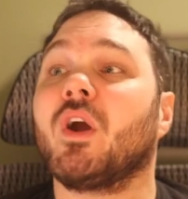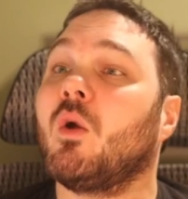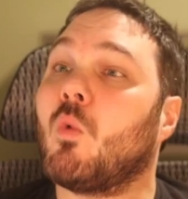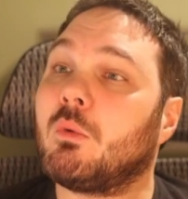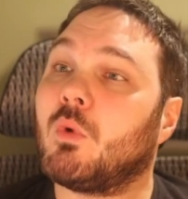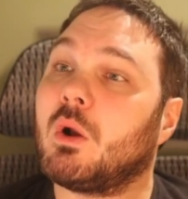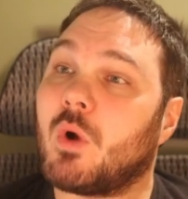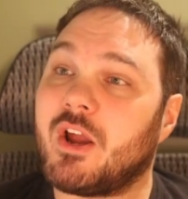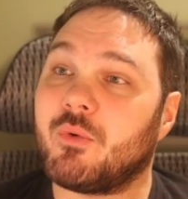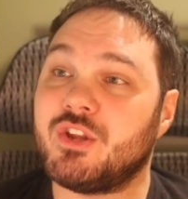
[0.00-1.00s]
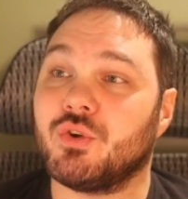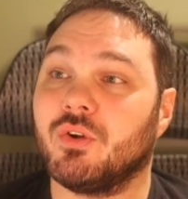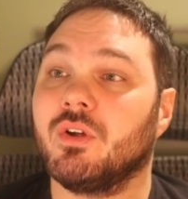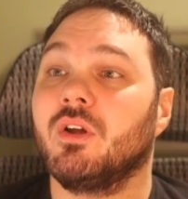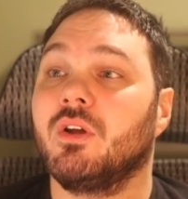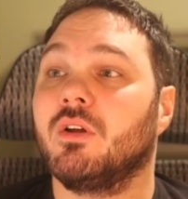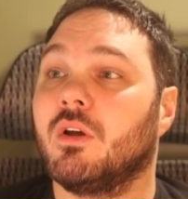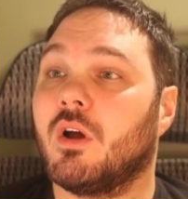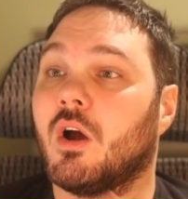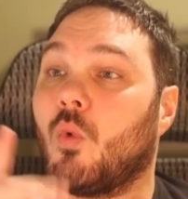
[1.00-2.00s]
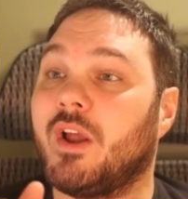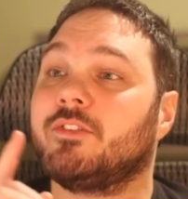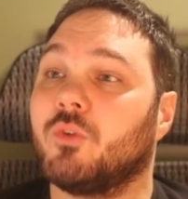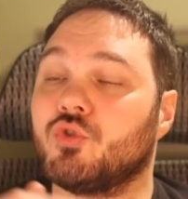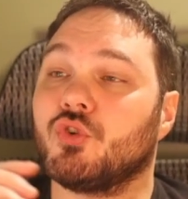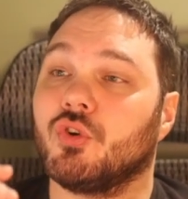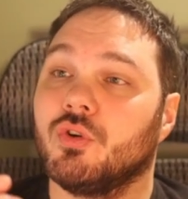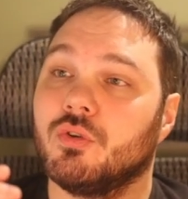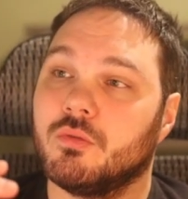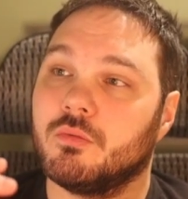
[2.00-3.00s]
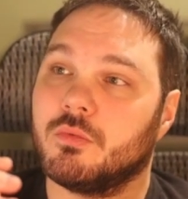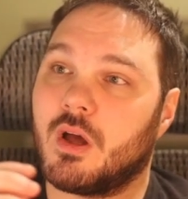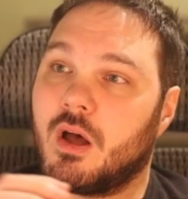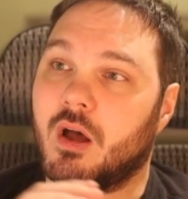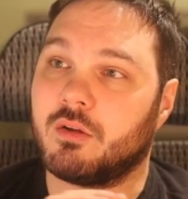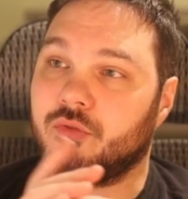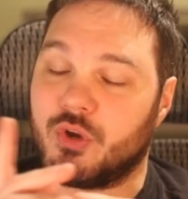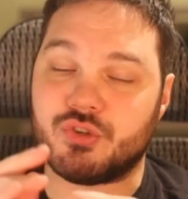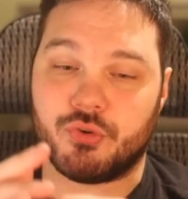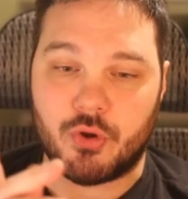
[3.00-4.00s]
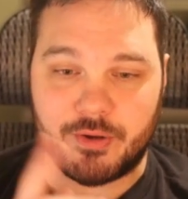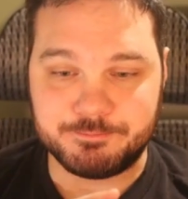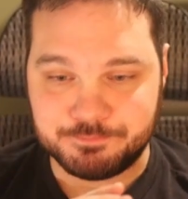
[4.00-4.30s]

a 1/1 white creature, white soldier creature token.